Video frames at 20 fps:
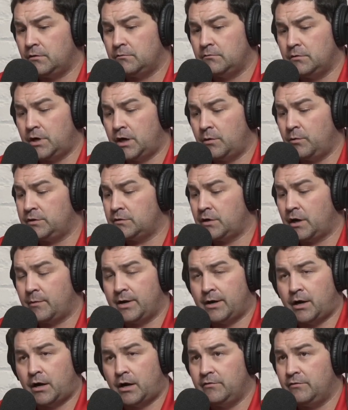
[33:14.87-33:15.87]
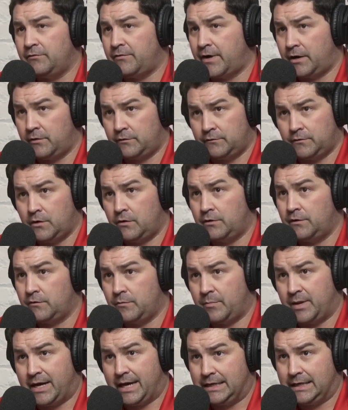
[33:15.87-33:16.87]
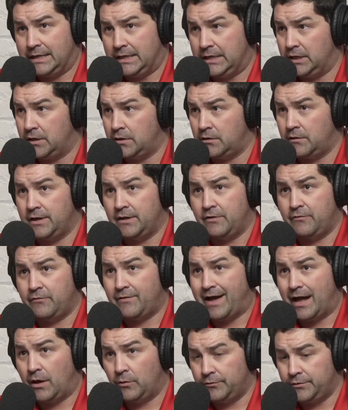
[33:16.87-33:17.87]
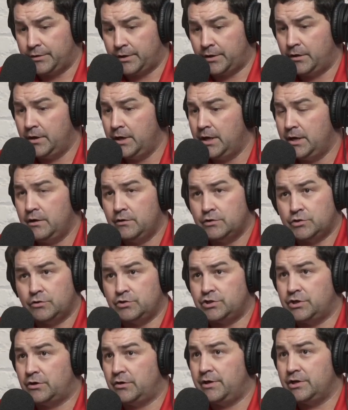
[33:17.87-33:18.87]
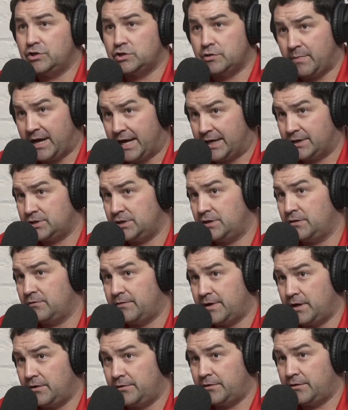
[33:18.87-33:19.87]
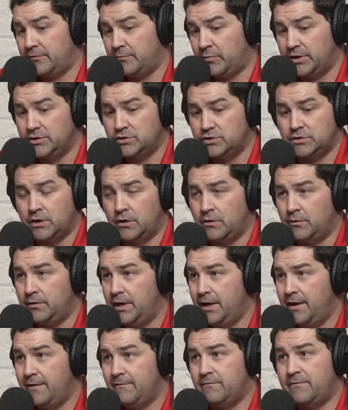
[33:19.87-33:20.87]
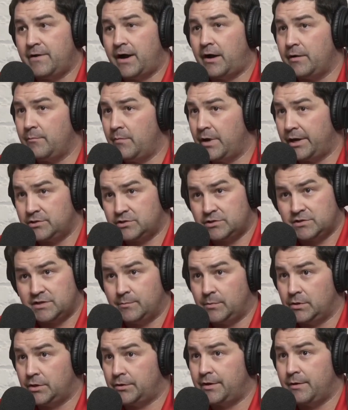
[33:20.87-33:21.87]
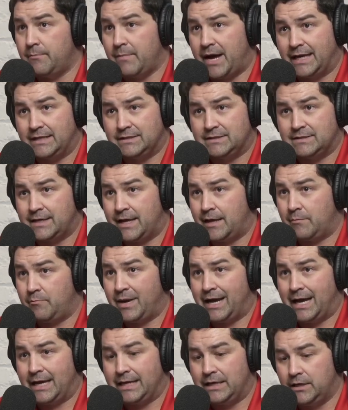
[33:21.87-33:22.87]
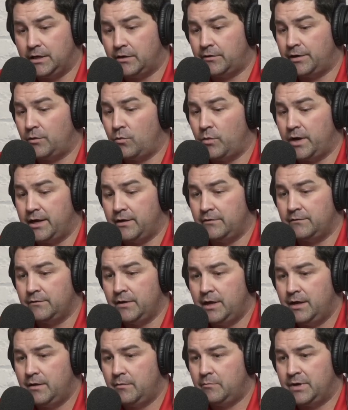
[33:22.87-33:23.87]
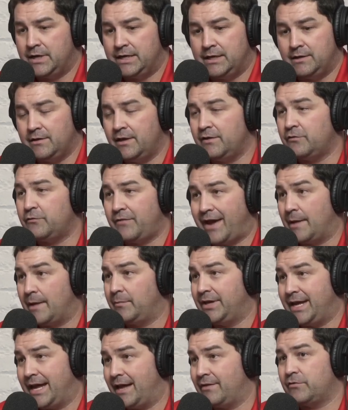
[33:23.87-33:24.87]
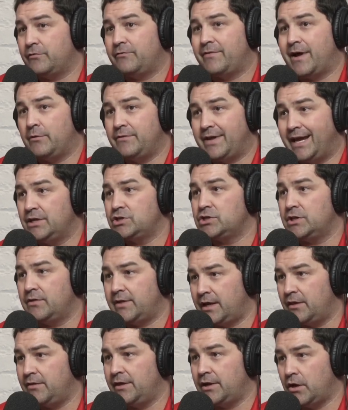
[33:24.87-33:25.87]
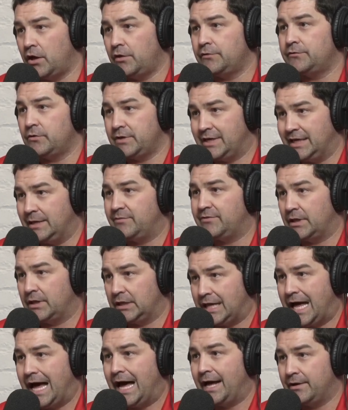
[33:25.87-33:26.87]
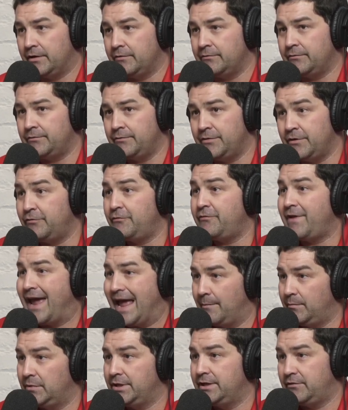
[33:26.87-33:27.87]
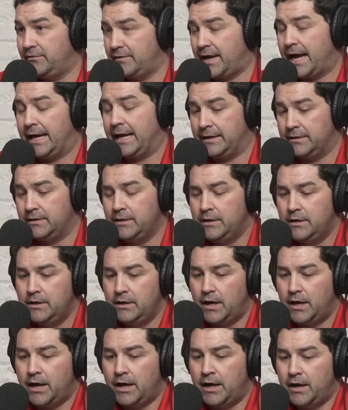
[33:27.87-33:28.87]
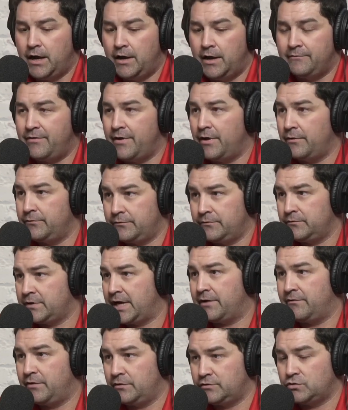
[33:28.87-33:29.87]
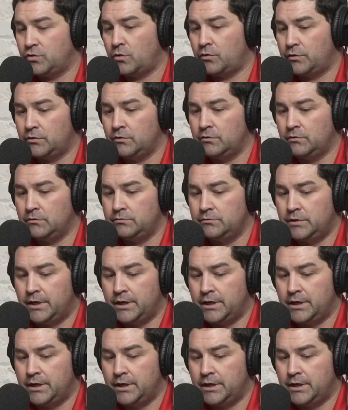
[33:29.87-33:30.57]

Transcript: how we talk about Harvey Firestone as a pioneer and the founder, Shojiro Ishibashi, the founder of Bridgestone, very much similar in mindset, pioneering ways. But his family has a foundation that I think also keeps a lot of the family side of those kind of historical